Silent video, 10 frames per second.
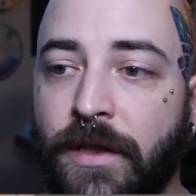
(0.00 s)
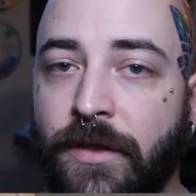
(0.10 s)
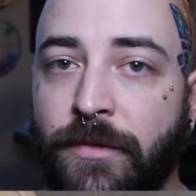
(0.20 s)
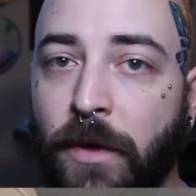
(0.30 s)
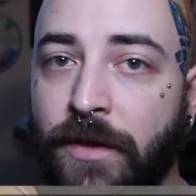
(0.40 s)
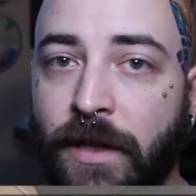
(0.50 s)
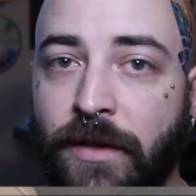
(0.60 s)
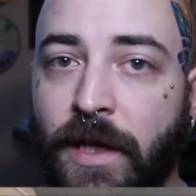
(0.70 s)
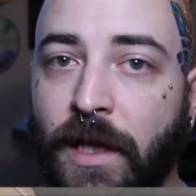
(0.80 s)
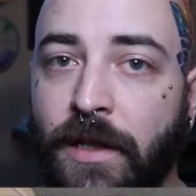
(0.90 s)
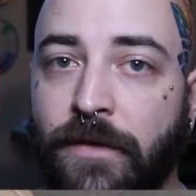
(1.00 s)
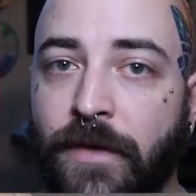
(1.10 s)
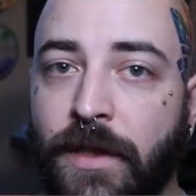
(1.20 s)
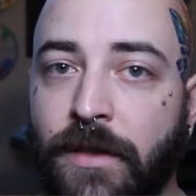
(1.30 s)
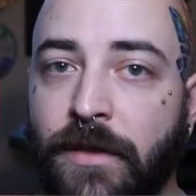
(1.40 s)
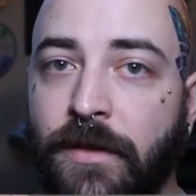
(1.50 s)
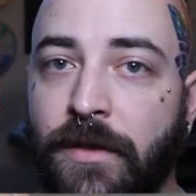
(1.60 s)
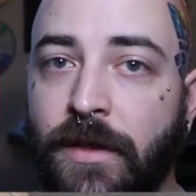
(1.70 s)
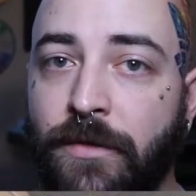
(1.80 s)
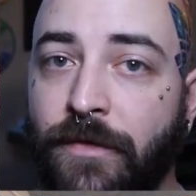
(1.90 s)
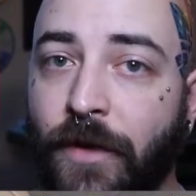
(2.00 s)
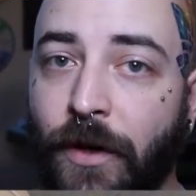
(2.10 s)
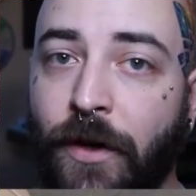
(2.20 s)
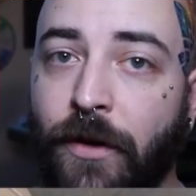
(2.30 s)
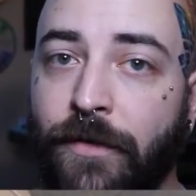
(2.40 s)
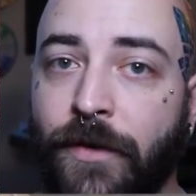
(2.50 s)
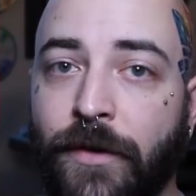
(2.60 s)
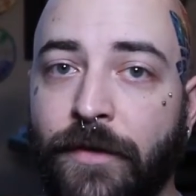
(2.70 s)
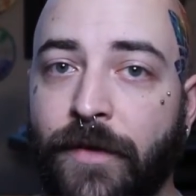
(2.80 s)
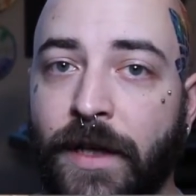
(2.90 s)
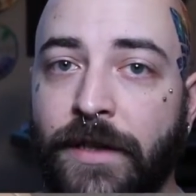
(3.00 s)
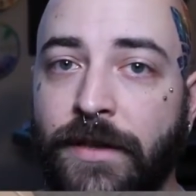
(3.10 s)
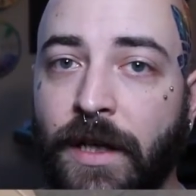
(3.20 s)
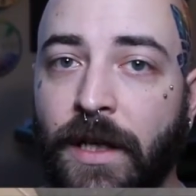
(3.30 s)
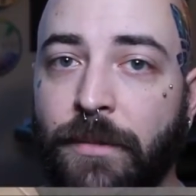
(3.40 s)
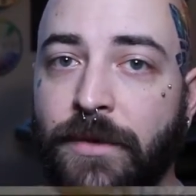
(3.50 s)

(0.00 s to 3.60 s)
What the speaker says: in the small town that I lived in, it was very hard for her to find a job.